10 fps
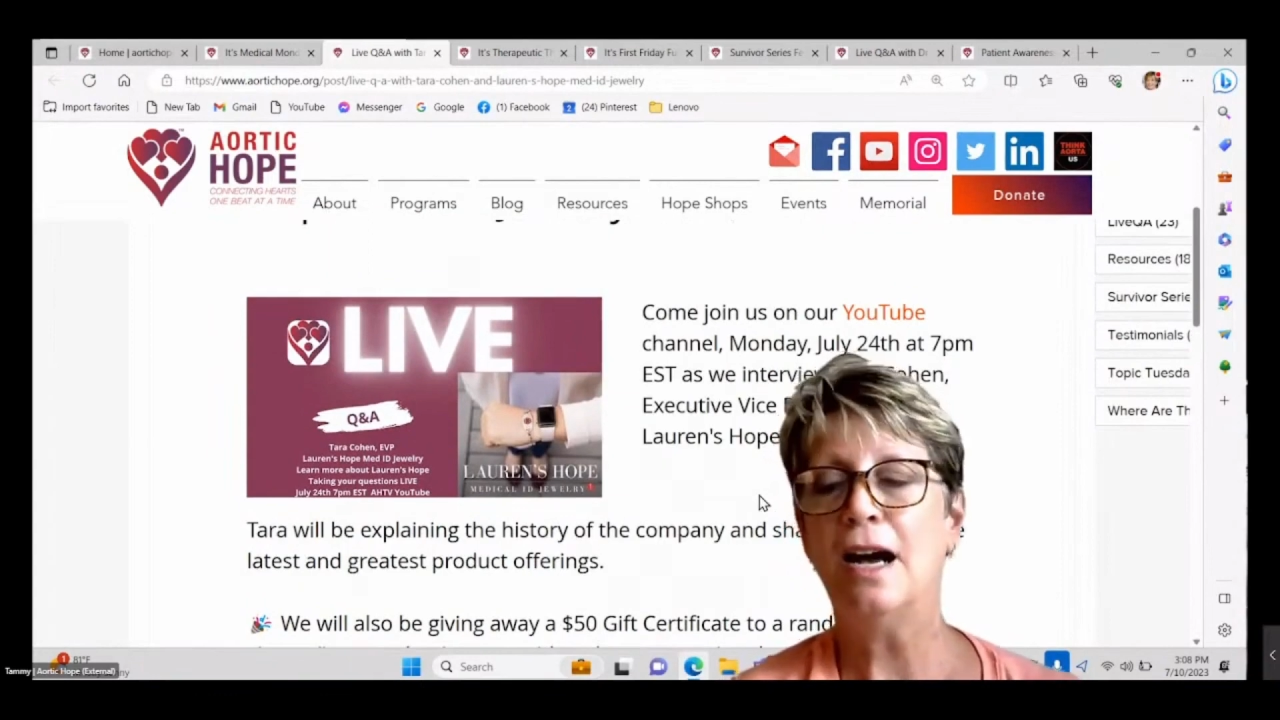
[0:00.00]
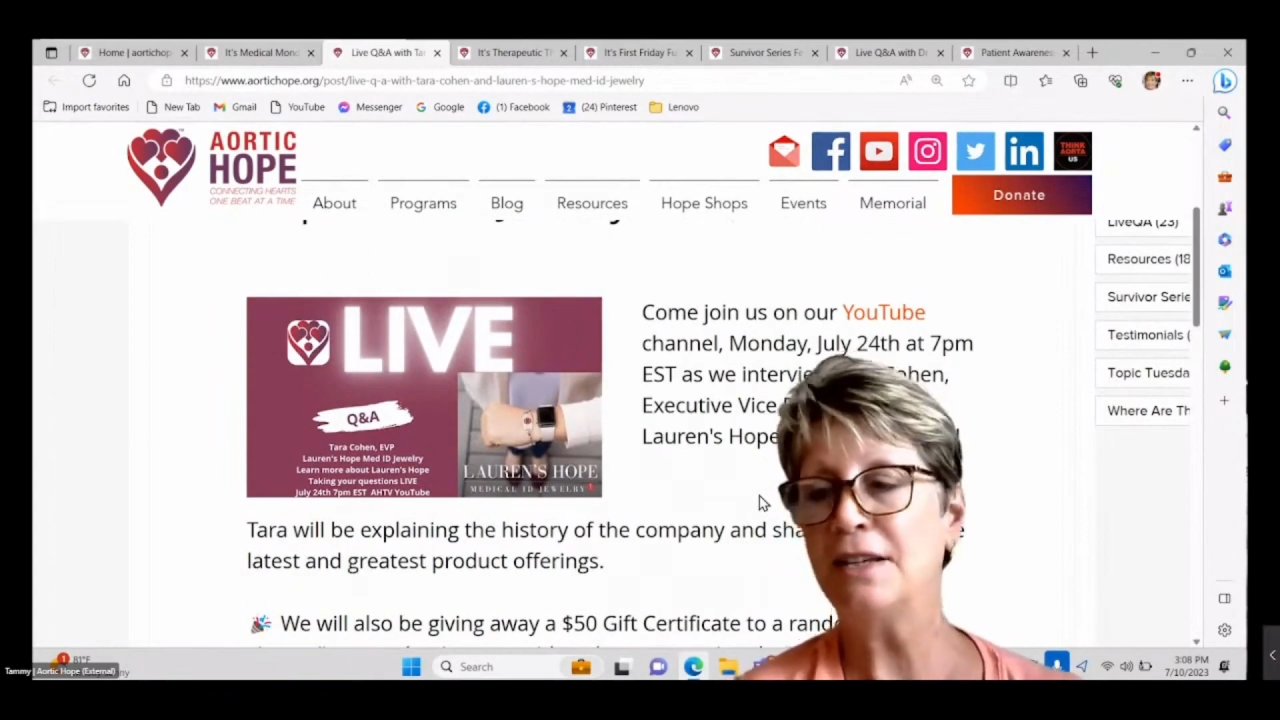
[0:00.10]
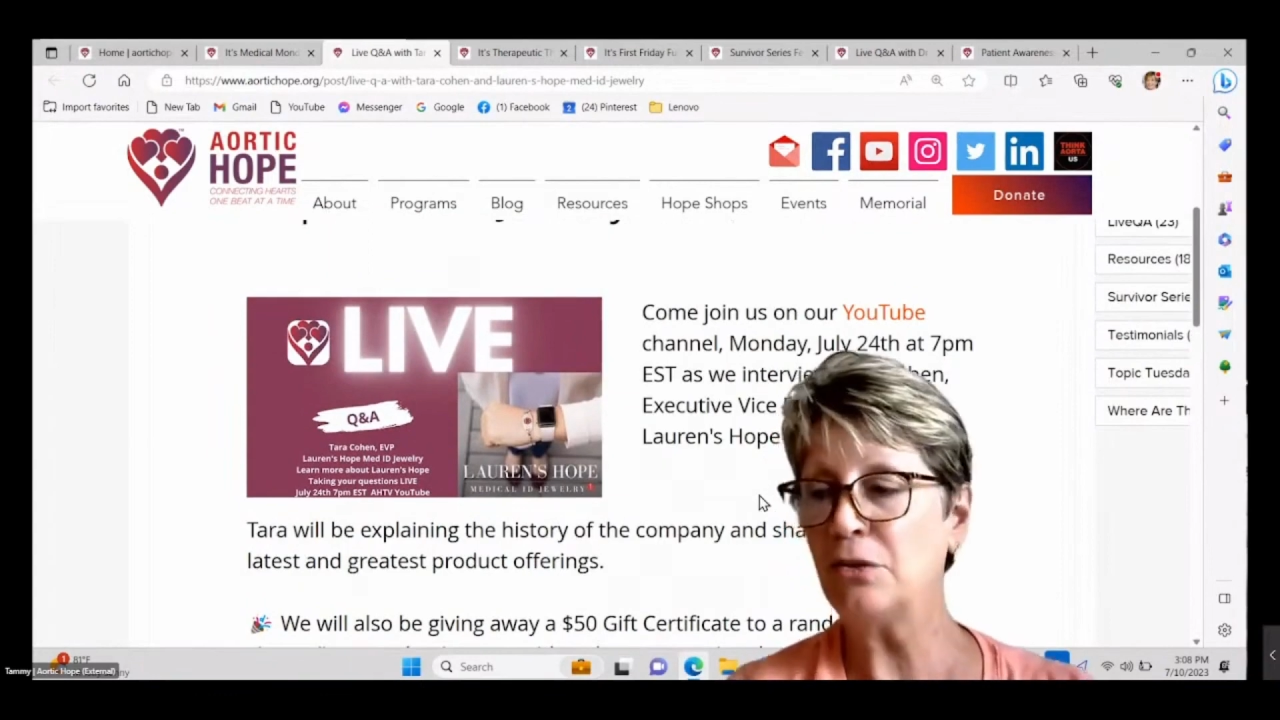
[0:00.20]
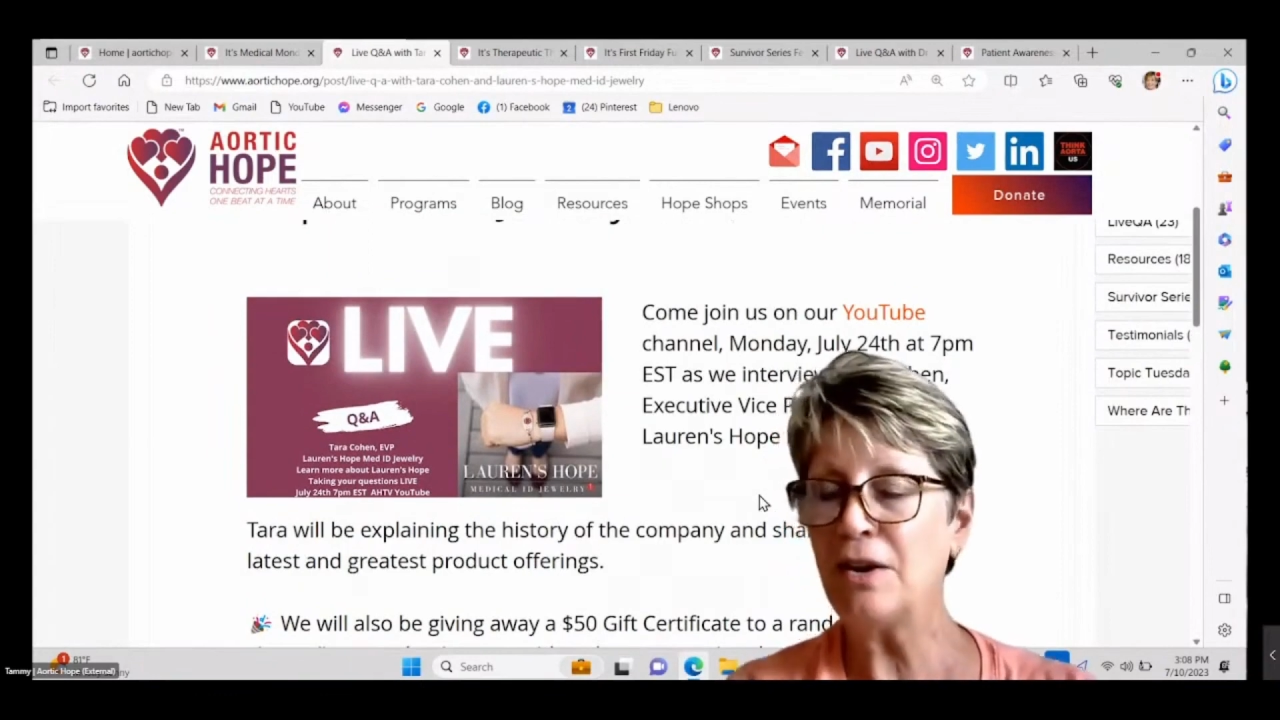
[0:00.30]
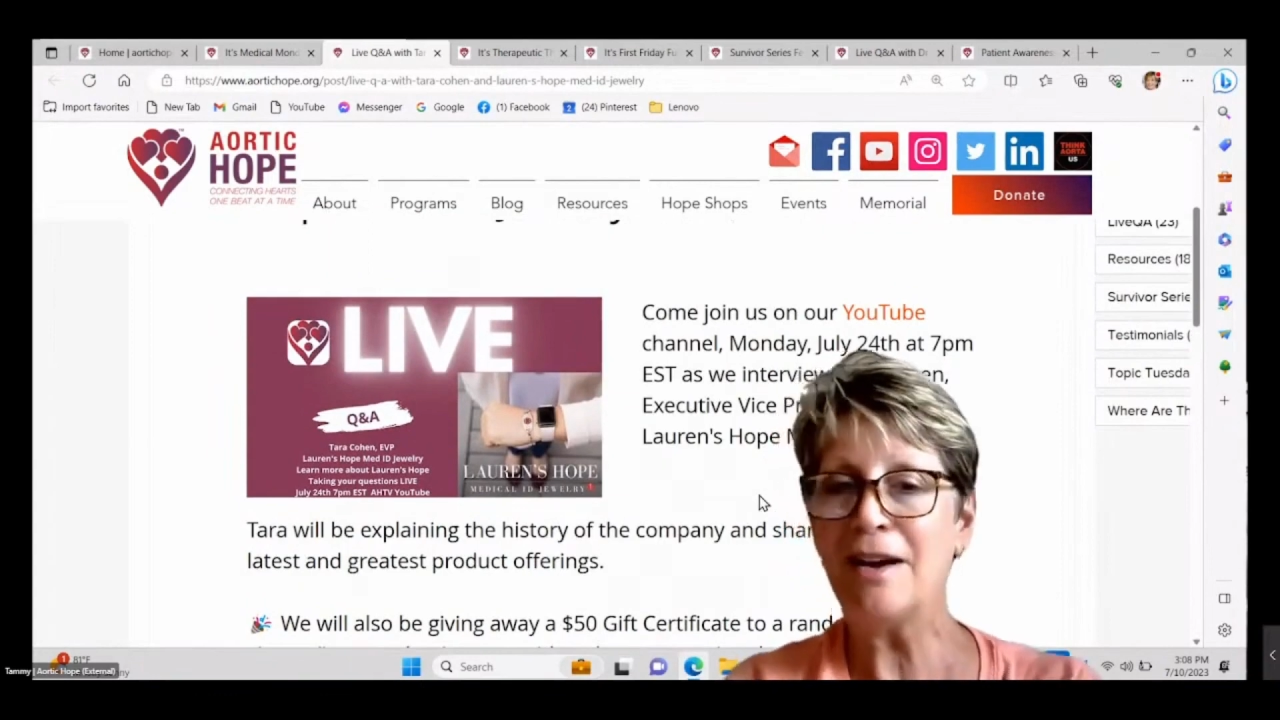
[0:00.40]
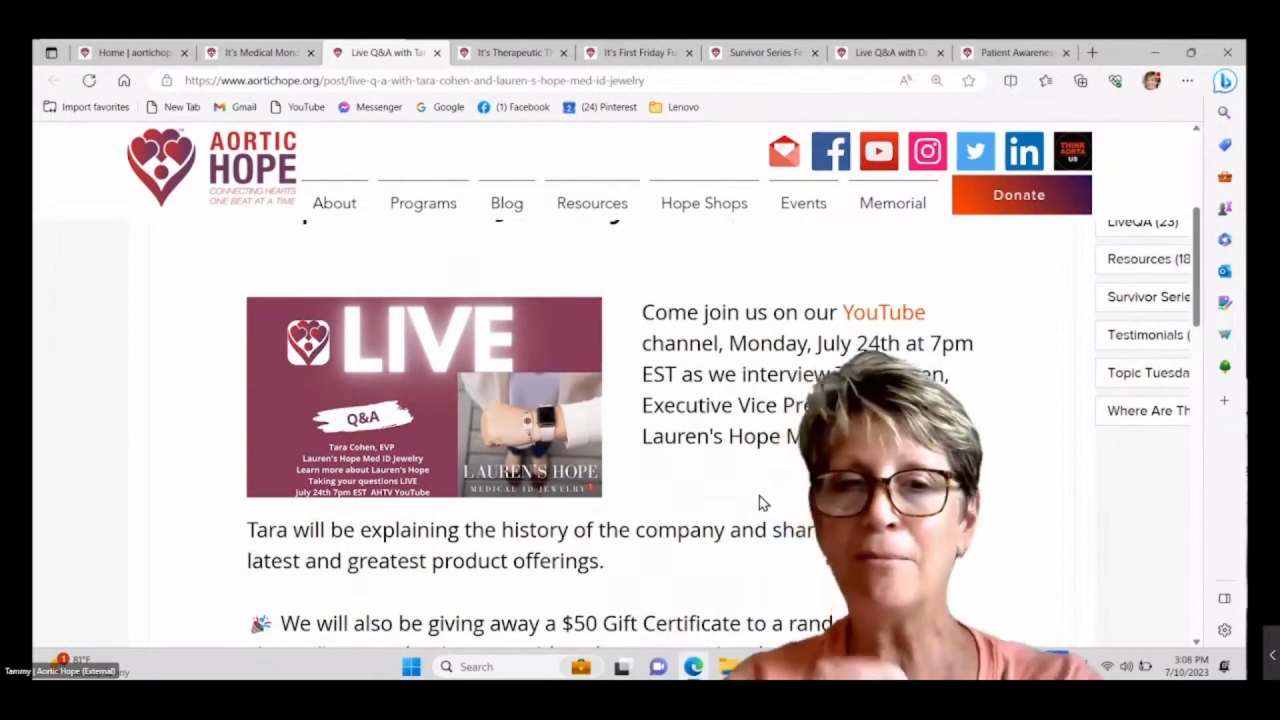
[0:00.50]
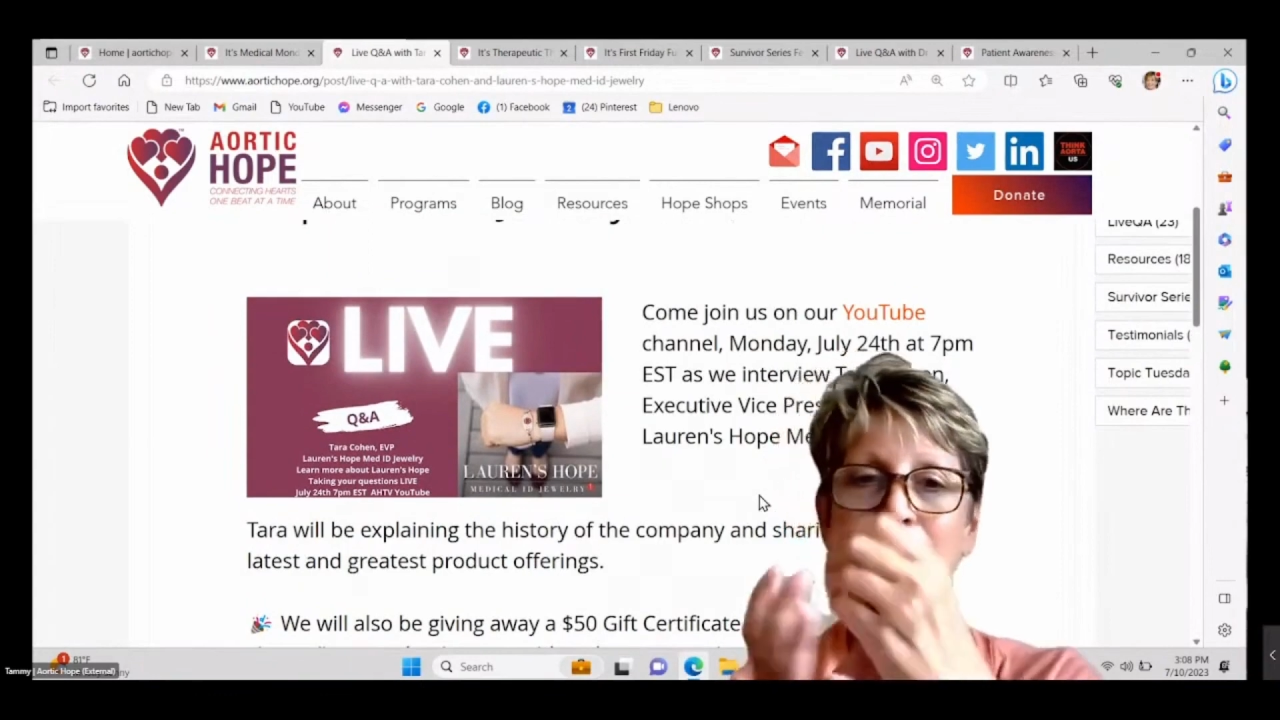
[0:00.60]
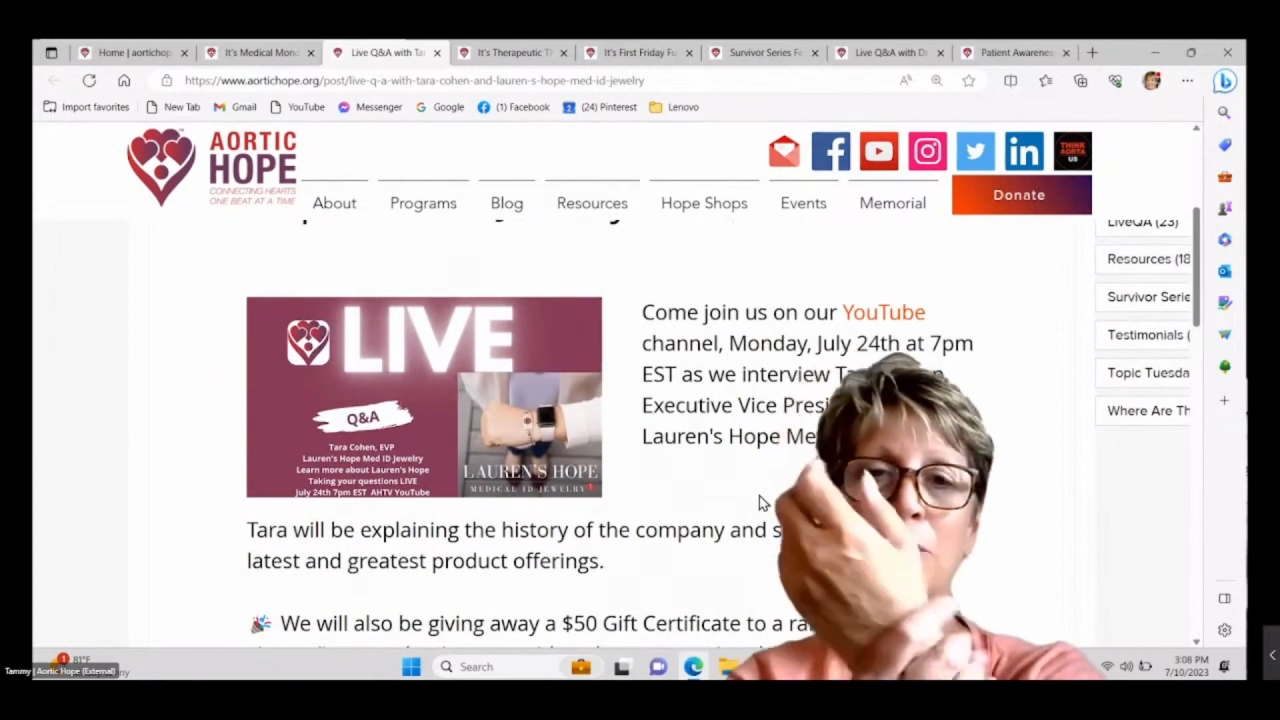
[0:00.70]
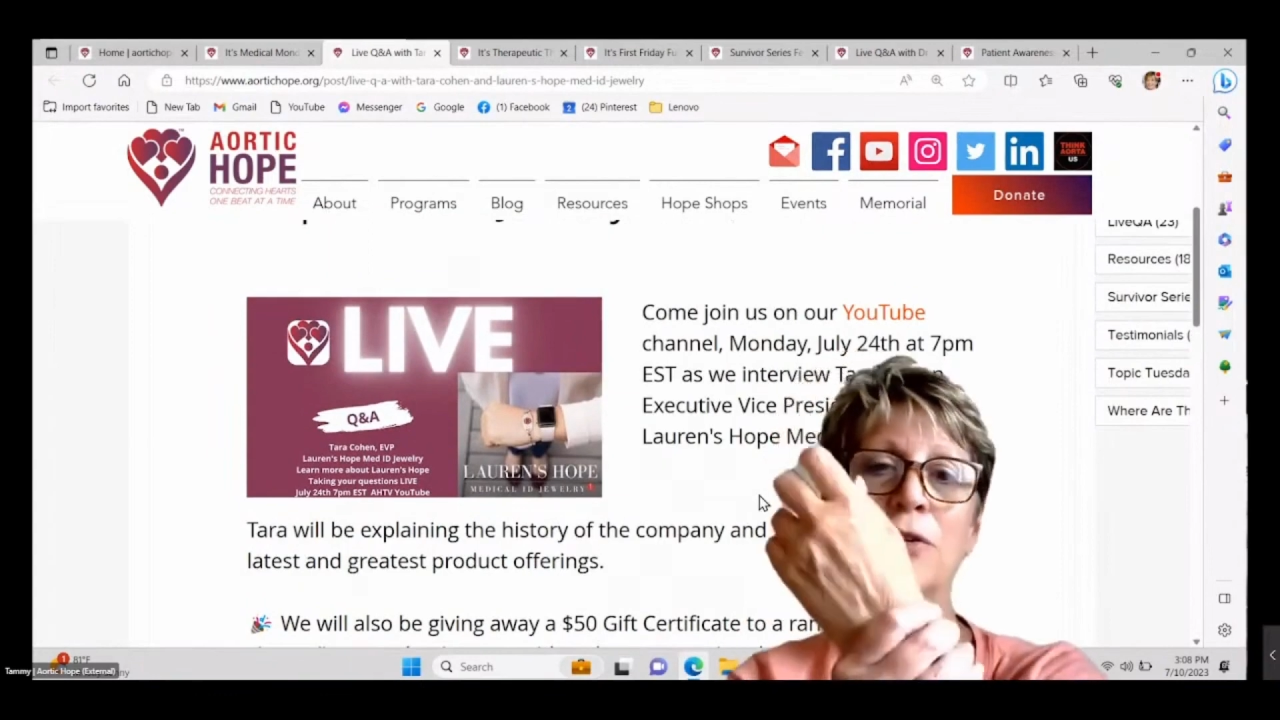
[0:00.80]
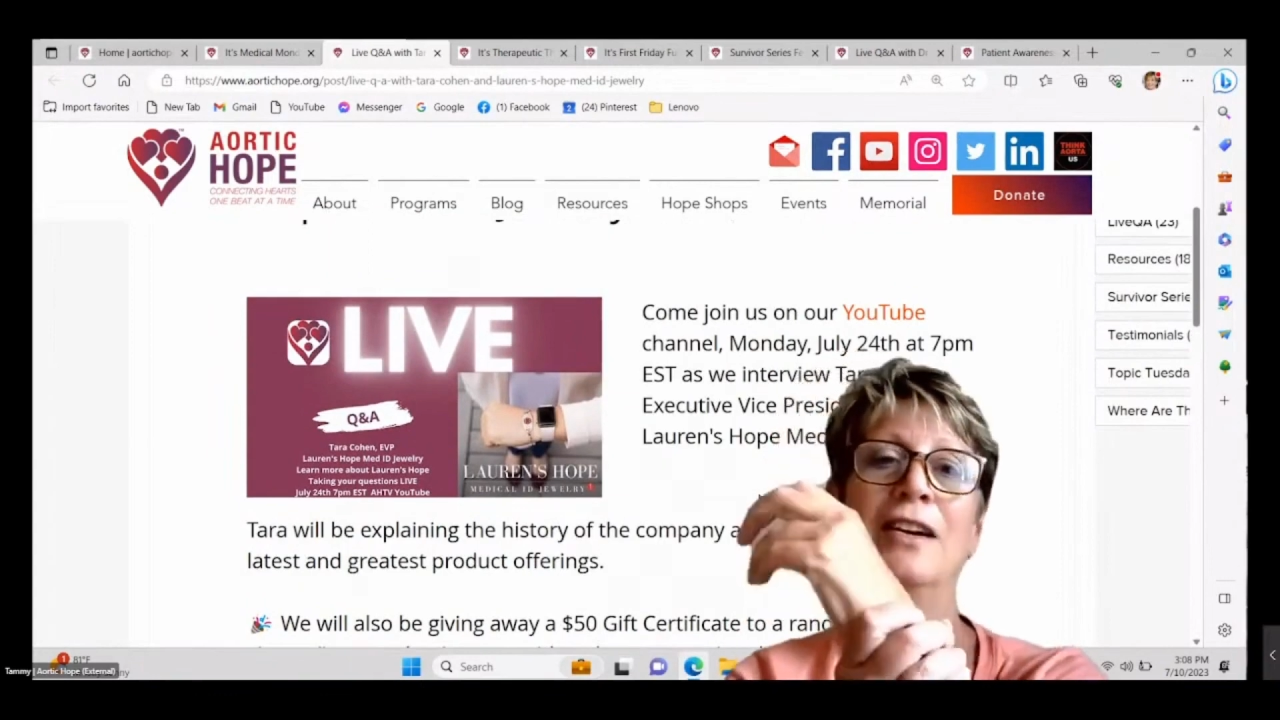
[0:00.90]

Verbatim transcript: I don't have mine on